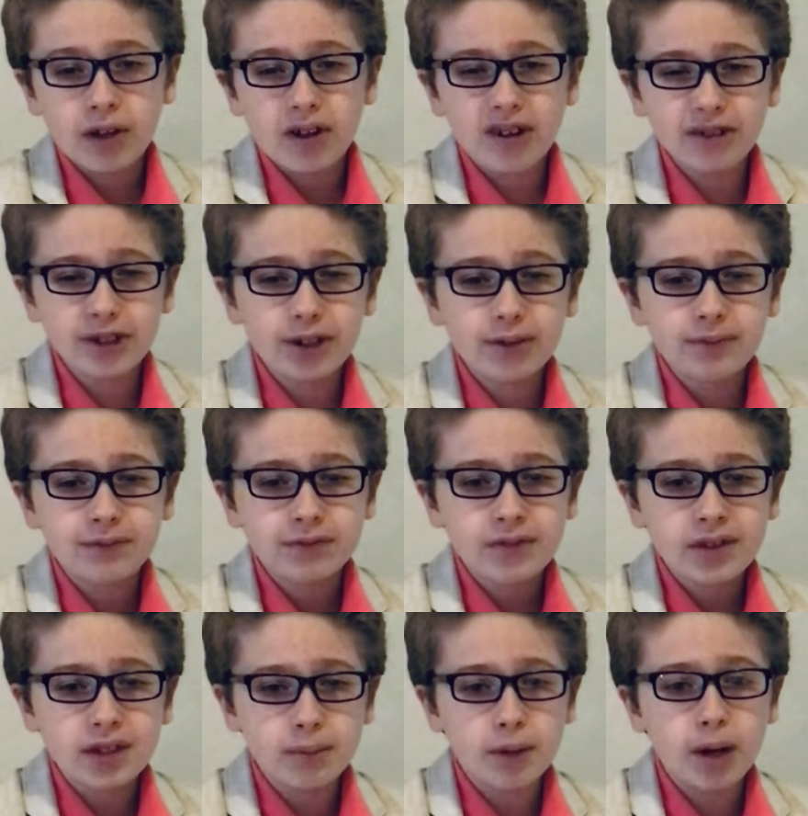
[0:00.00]
Although,
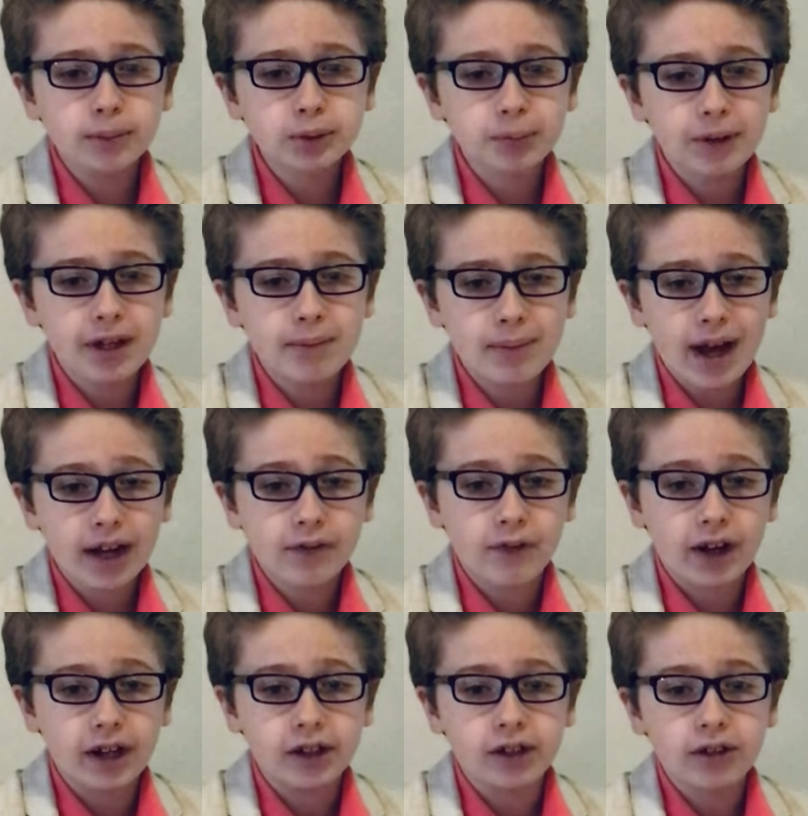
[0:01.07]
the mom's plan
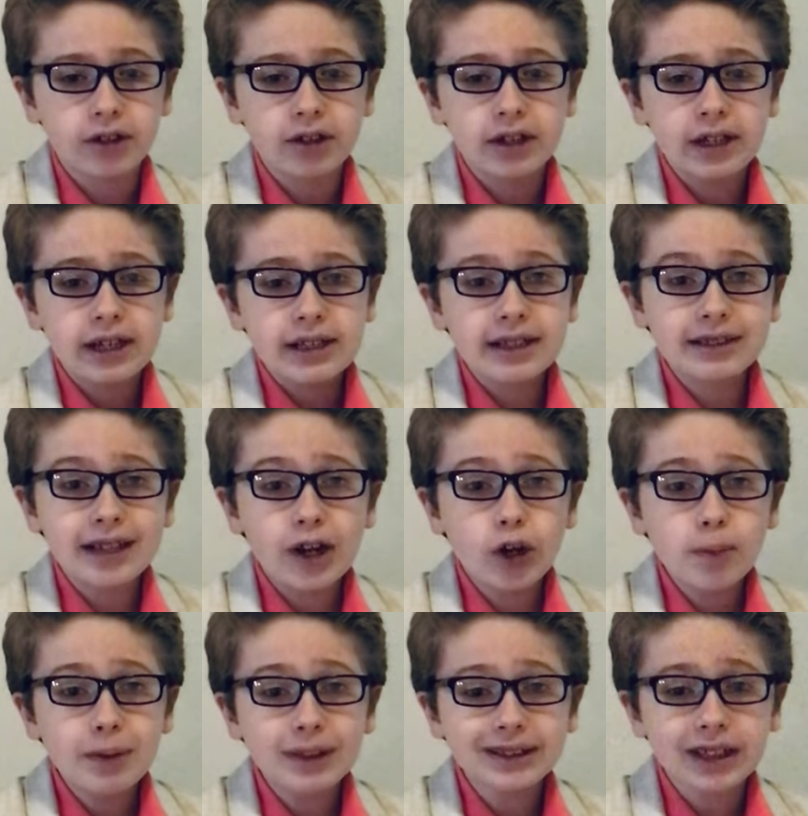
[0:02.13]
backfired. The
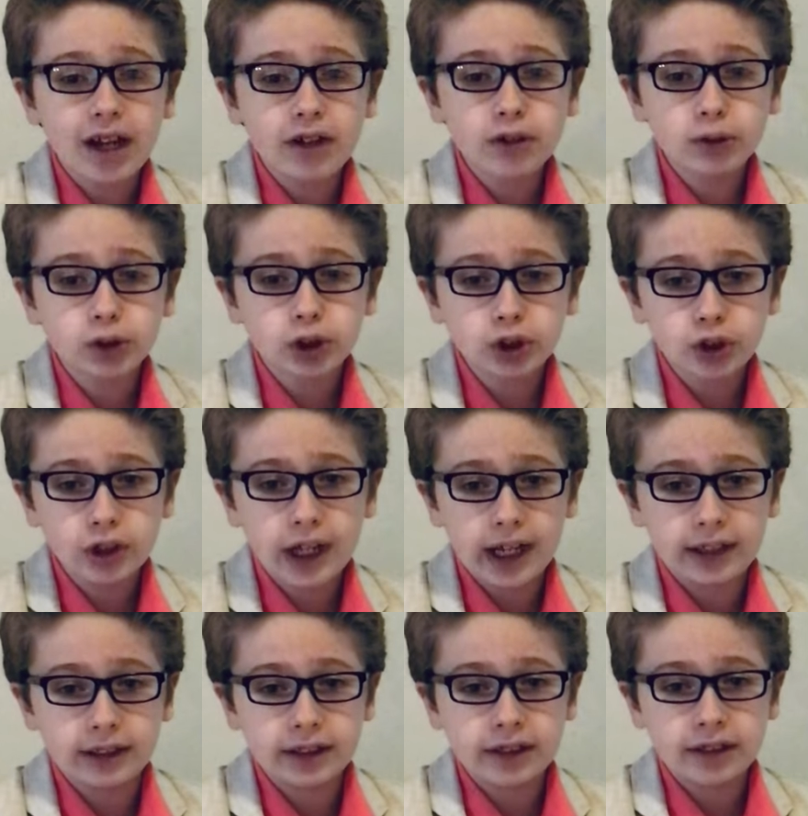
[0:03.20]
therapist understood
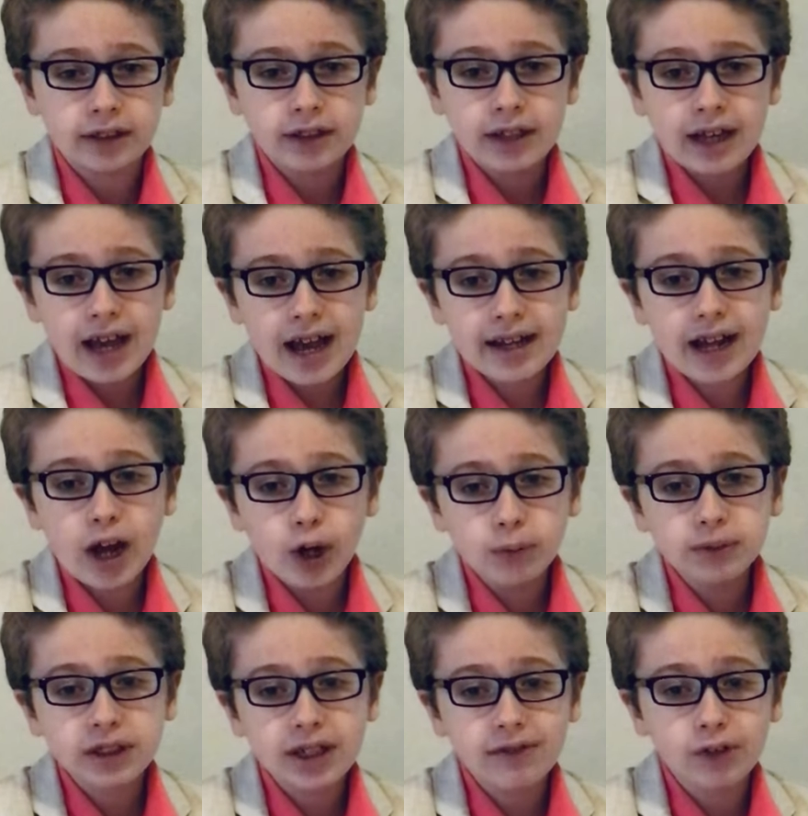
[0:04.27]
Ellie and
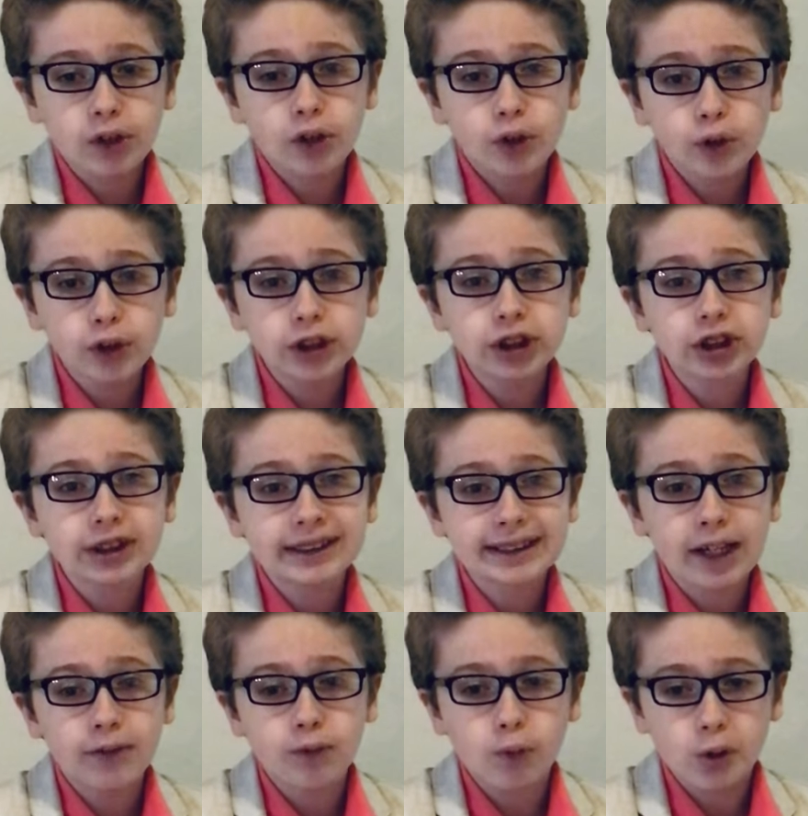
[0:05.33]
helped give her courage and
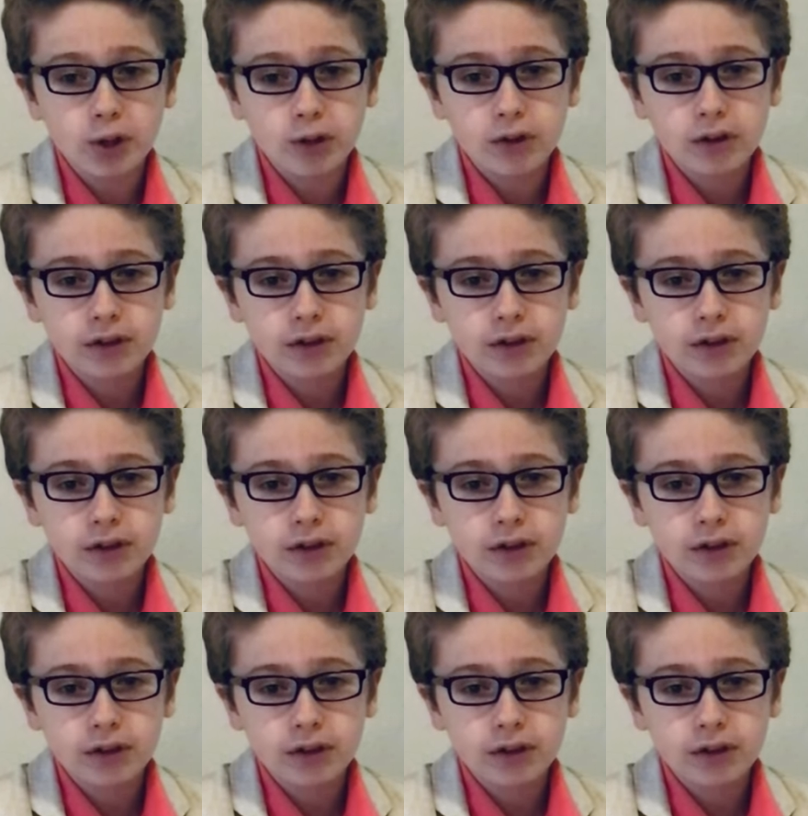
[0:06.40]
self worth.